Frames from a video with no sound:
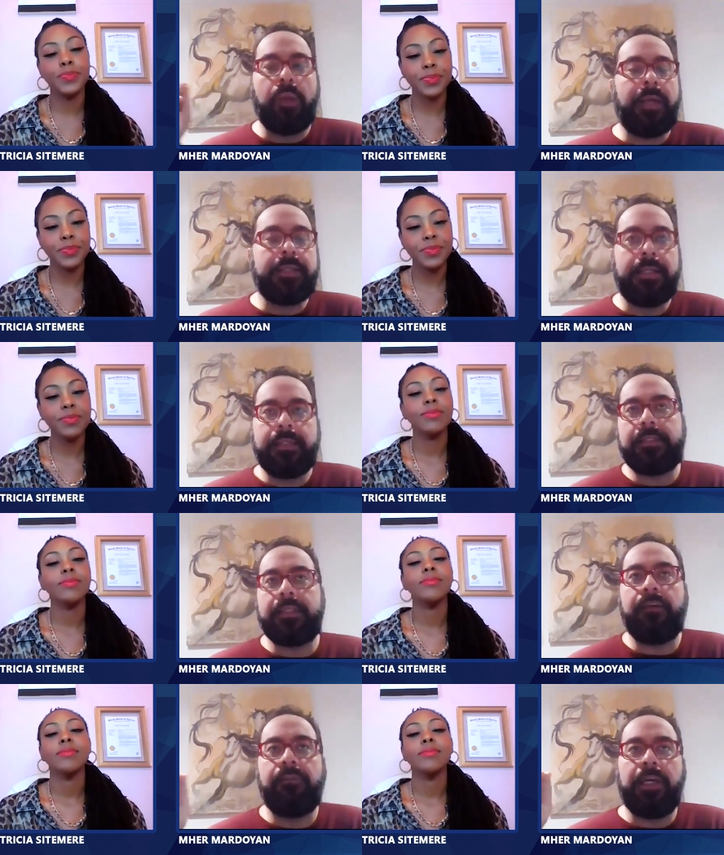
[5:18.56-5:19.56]
Speaker 1: we met at
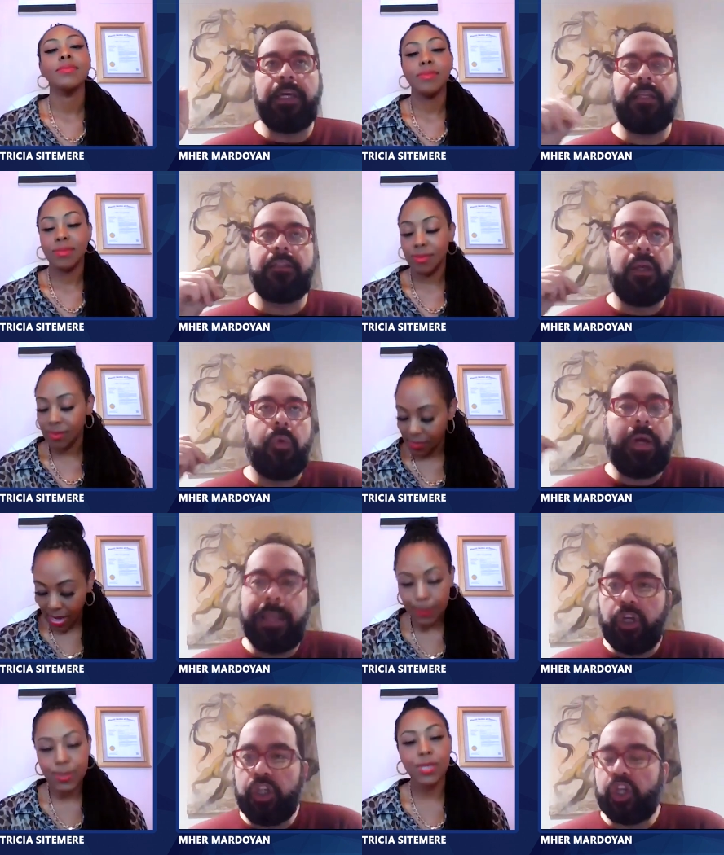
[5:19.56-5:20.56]
this event. We
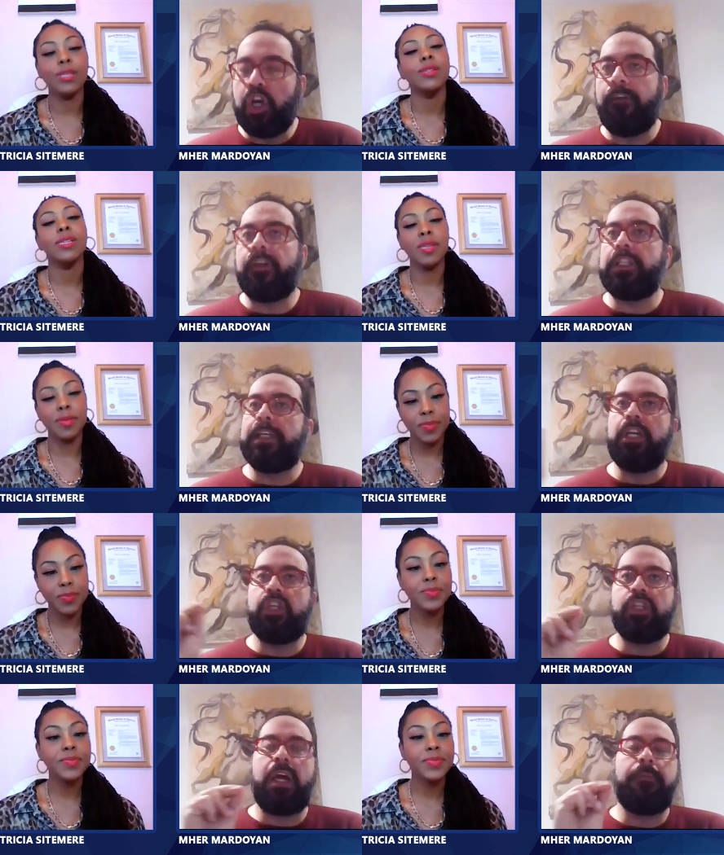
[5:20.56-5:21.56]
had a good
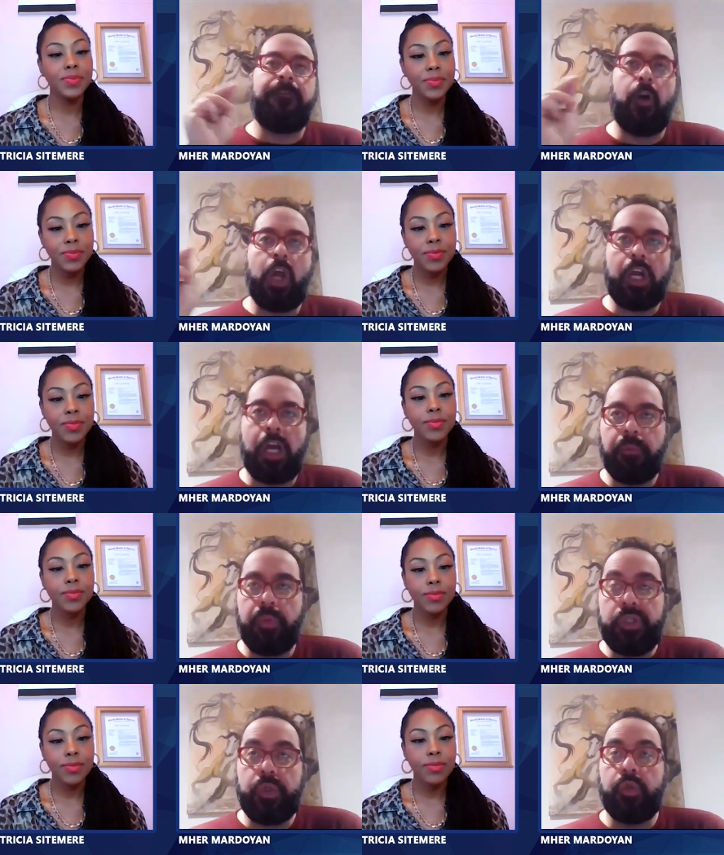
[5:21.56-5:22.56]
conversation. I'm following
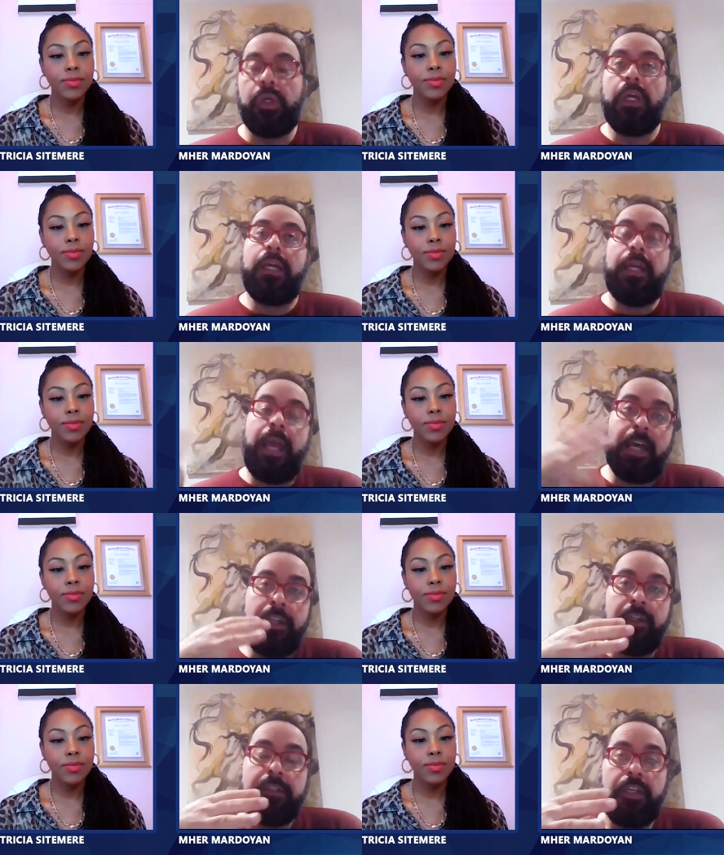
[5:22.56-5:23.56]
up with you.
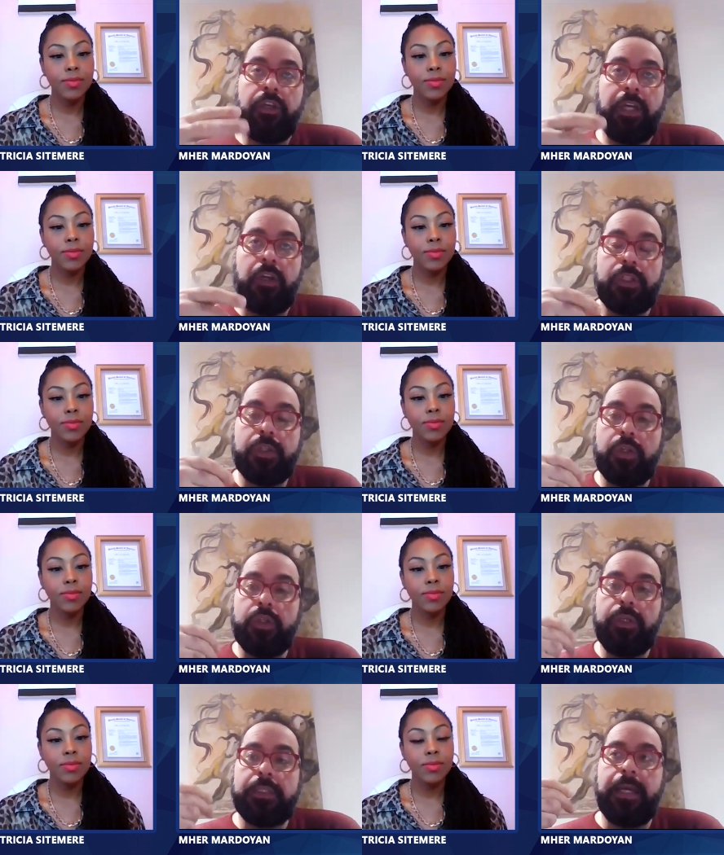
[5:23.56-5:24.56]
Another thing you can also
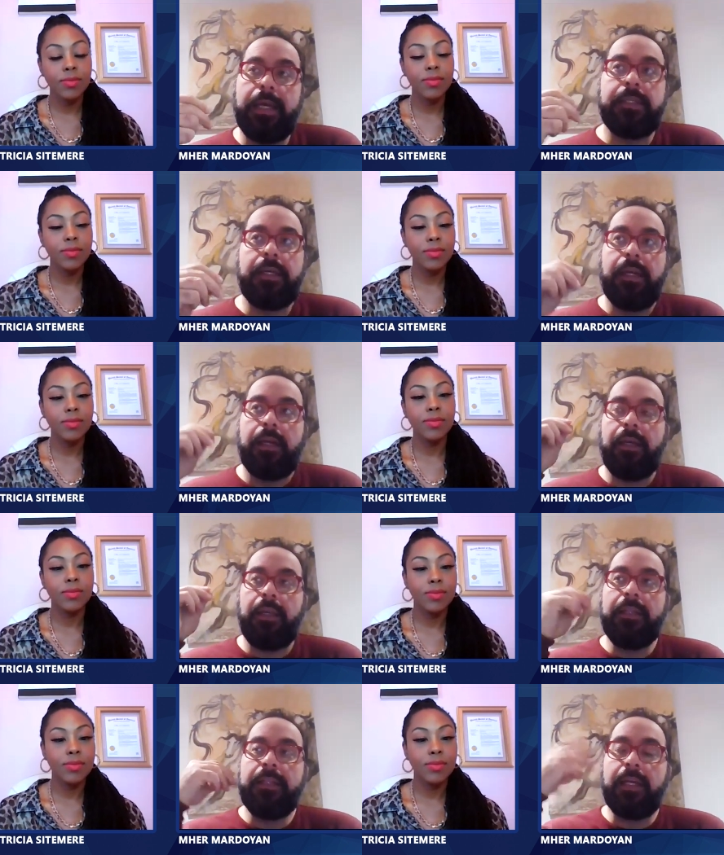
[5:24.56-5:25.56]
do is that
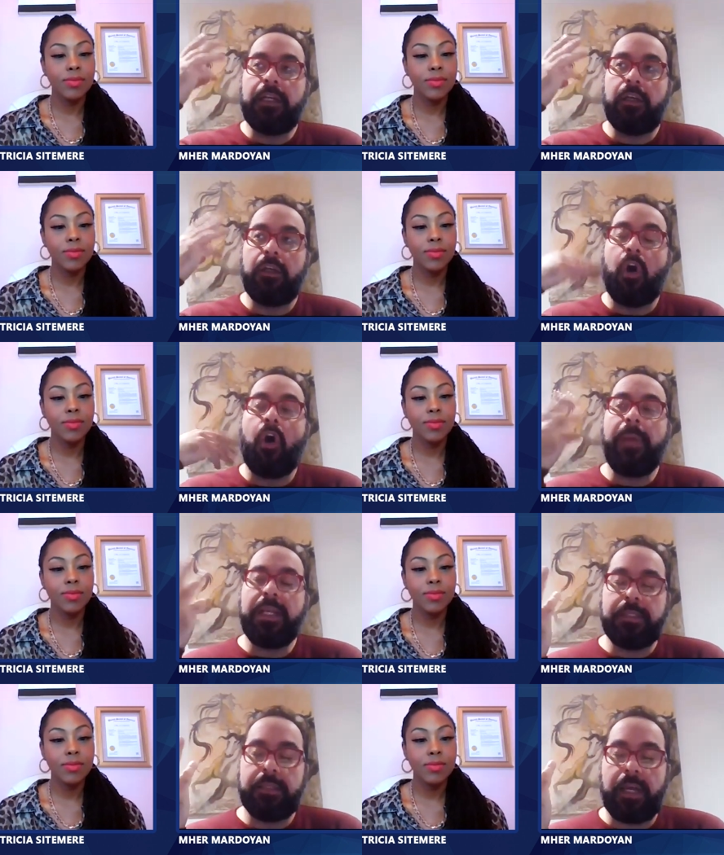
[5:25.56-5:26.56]
in the
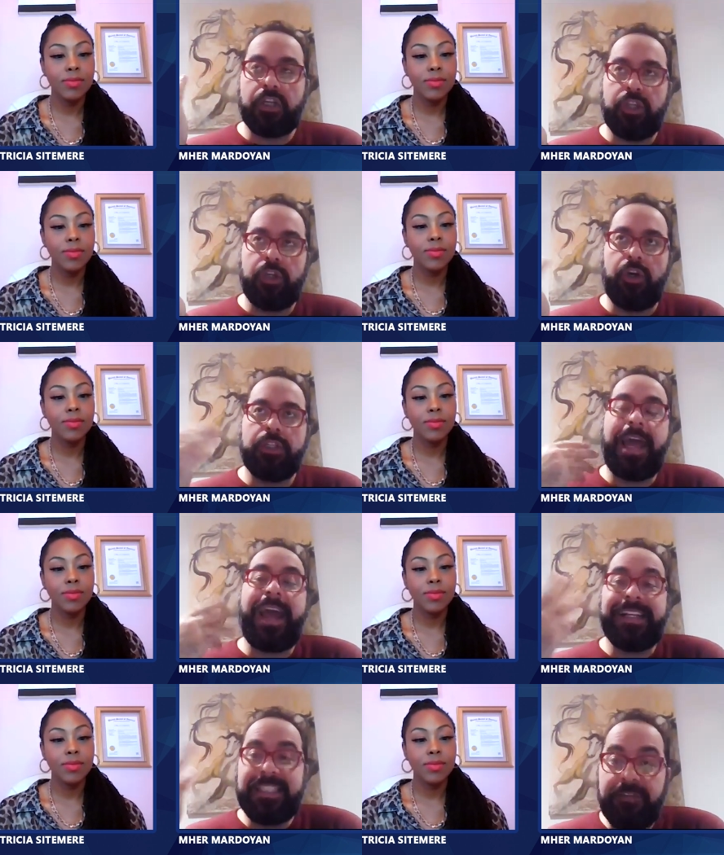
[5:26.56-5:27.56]
comment section or the
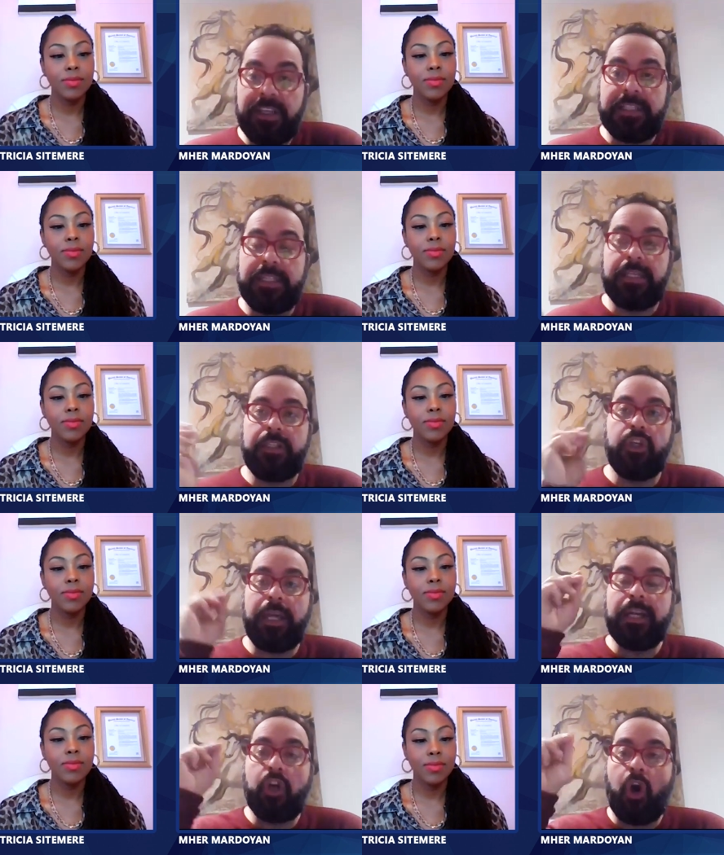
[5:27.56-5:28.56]
activities,
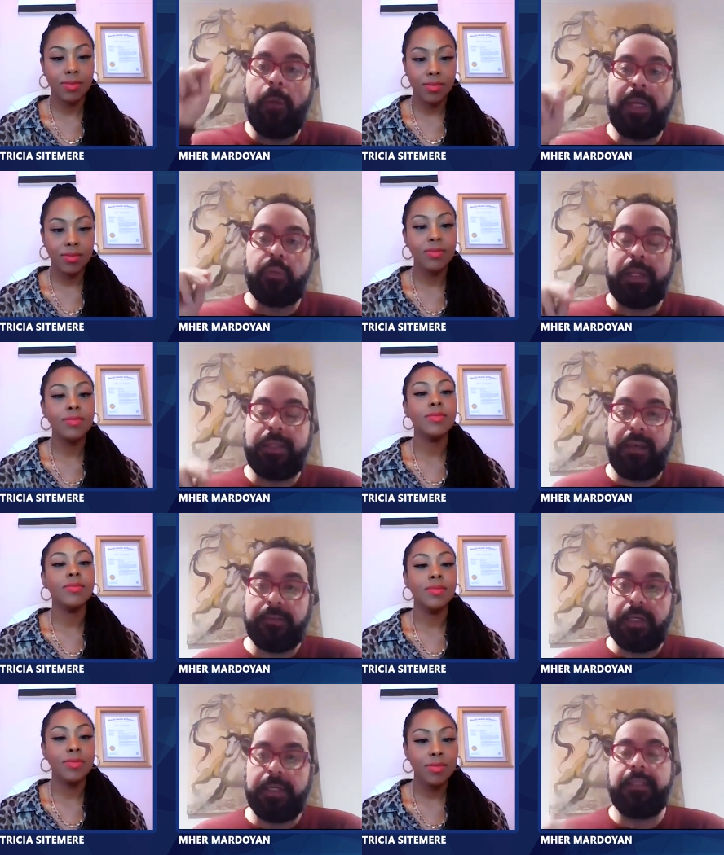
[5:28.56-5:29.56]
you can comment what
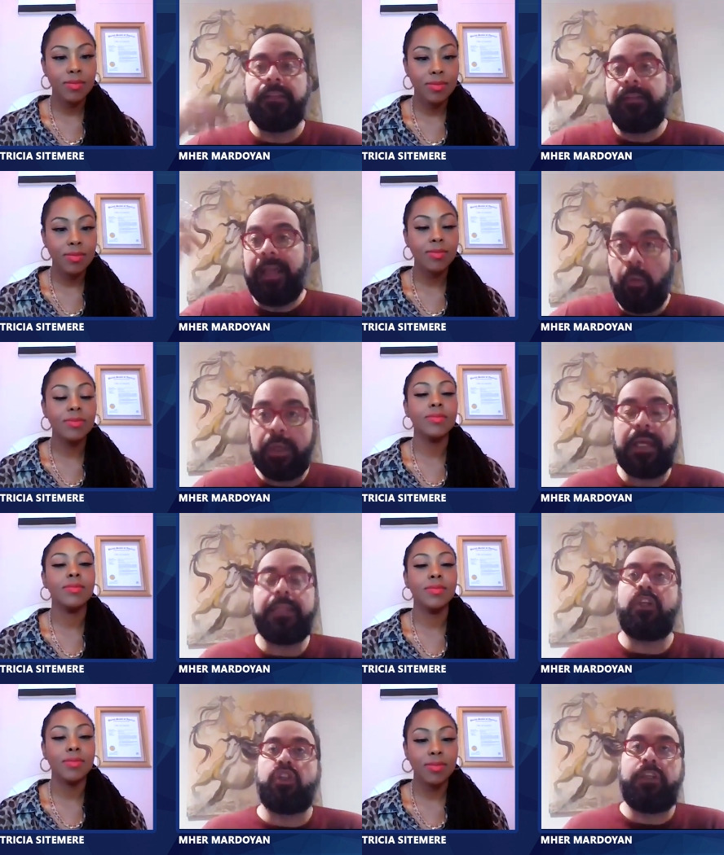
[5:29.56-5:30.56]
they've done and they will
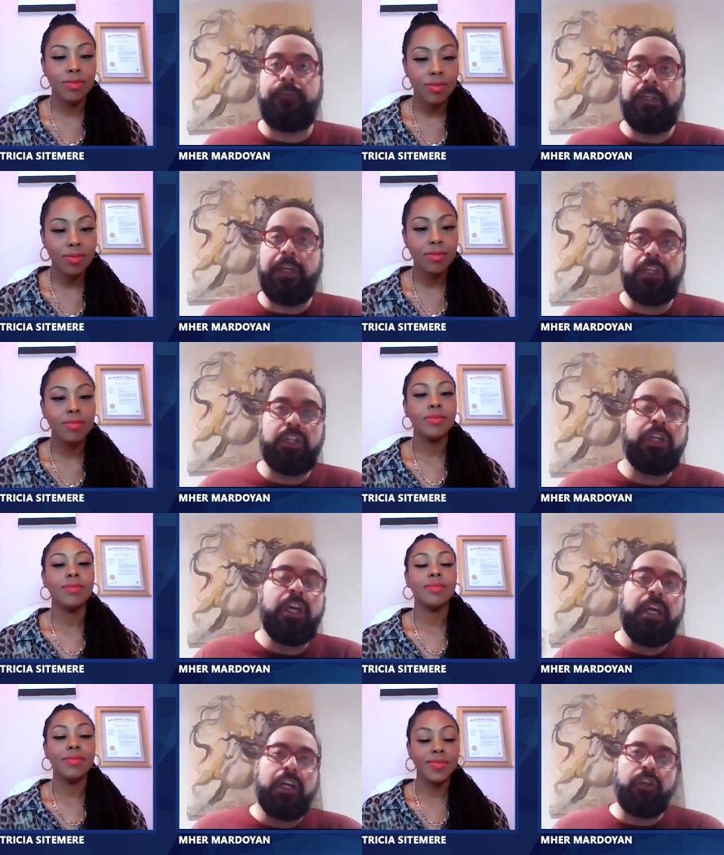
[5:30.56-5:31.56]
get a
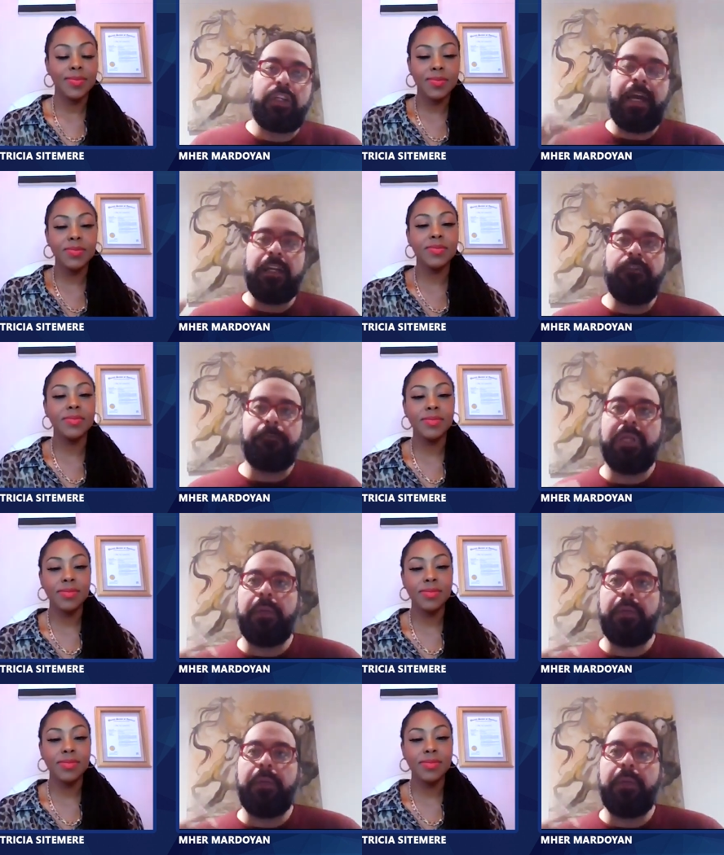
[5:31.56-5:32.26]
notification. You're kind of